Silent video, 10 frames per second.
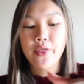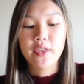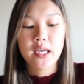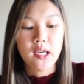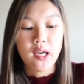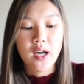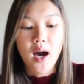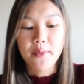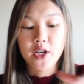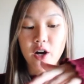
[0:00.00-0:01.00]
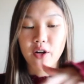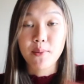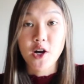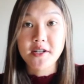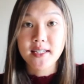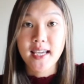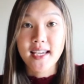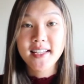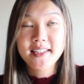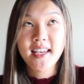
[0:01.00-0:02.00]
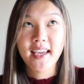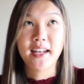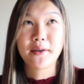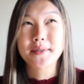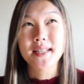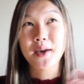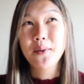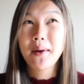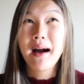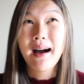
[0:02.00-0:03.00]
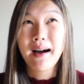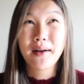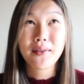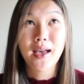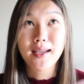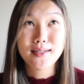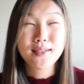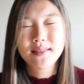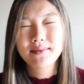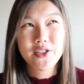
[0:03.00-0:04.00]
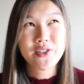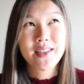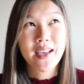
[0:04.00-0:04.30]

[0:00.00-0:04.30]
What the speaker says: the Kaminariman gate, and I was like, wow, like I